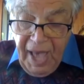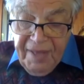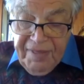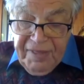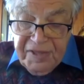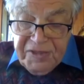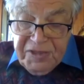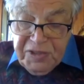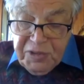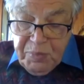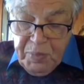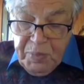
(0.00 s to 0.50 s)
and
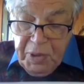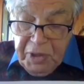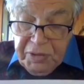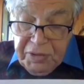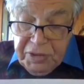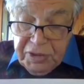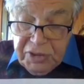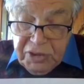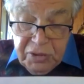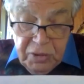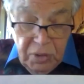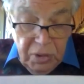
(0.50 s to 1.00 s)
the
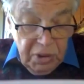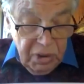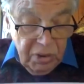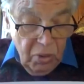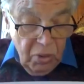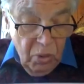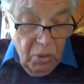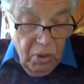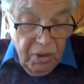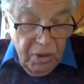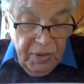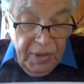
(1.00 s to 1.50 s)

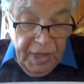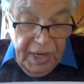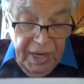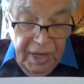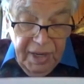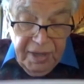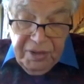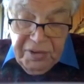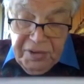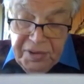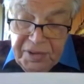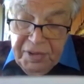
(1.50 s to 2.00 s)
spiritual or
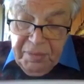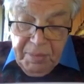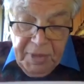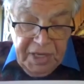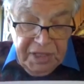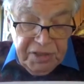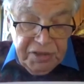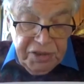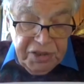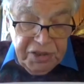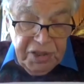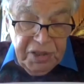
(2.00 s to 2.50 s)
inner
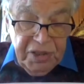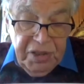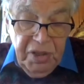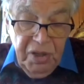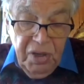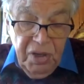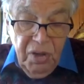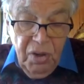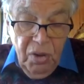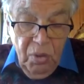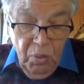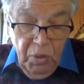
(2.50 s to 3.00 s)
dimension,
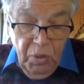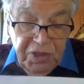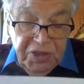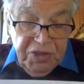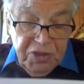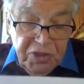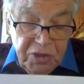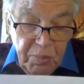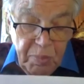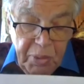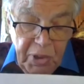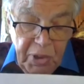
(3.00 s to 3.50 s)

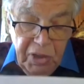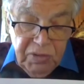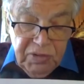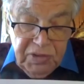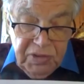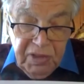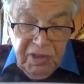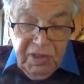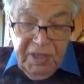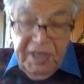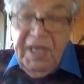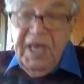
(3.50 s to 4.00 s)
which
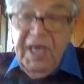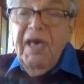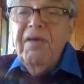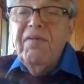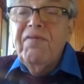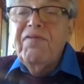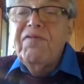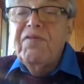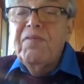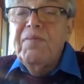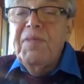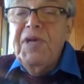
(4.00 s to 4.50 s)
supposedly
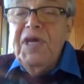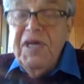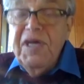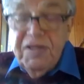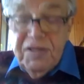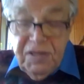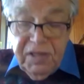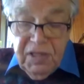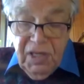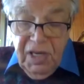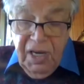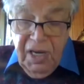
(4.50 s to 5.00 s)
came from
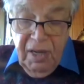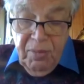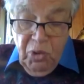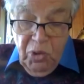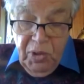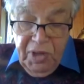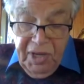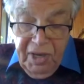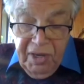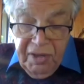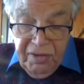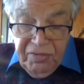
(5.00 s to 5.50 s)
Islam,
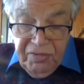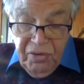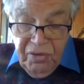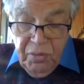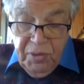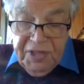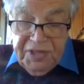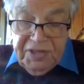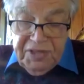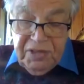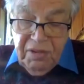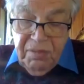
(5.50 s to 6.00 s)

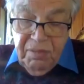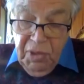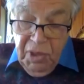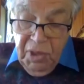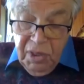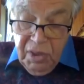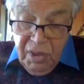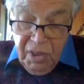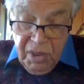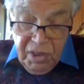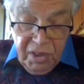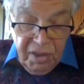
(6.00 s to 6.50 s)
Hinduism,
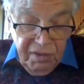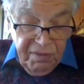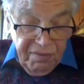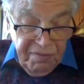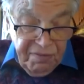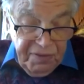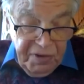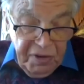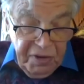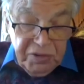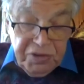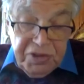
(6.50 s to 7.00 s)

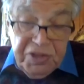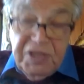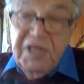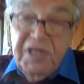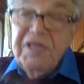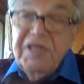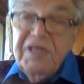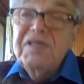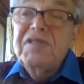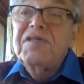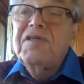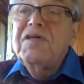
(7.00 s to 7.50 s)

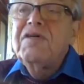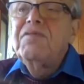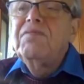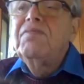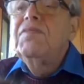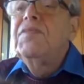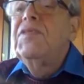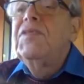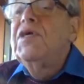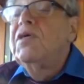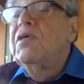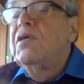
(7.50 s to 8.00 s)

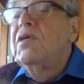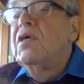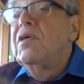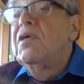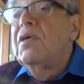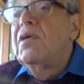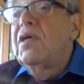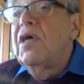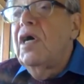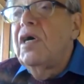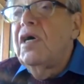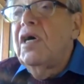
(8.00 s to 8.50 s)
Confucianism,
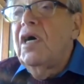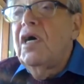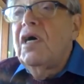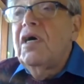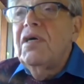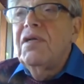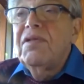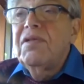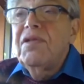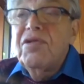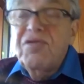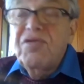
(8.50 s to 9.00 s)

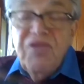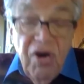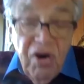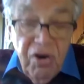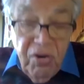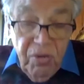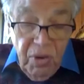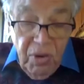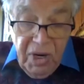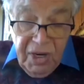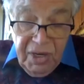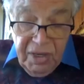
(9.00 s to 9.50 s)
uh, the
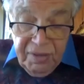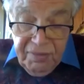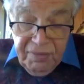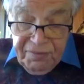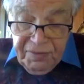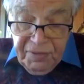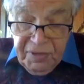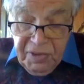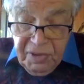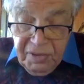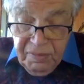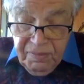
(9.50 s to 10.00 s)
Torah
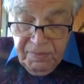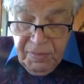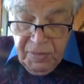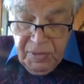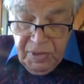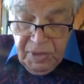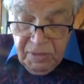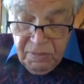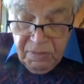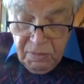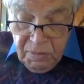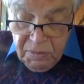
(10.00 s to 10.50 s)
for the
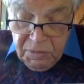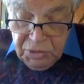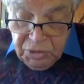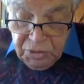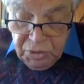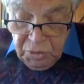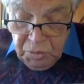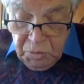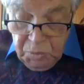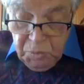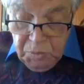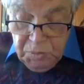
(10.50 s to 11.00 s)

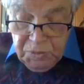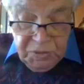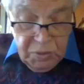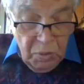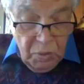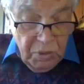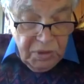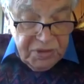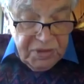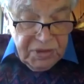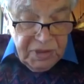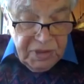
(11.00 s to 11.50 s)
Jews,
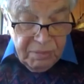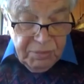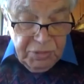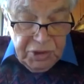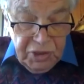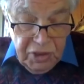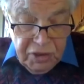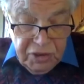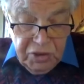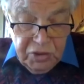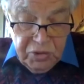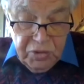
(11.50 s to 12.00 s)
or some
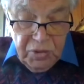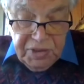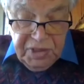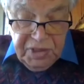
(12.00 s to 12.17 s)
such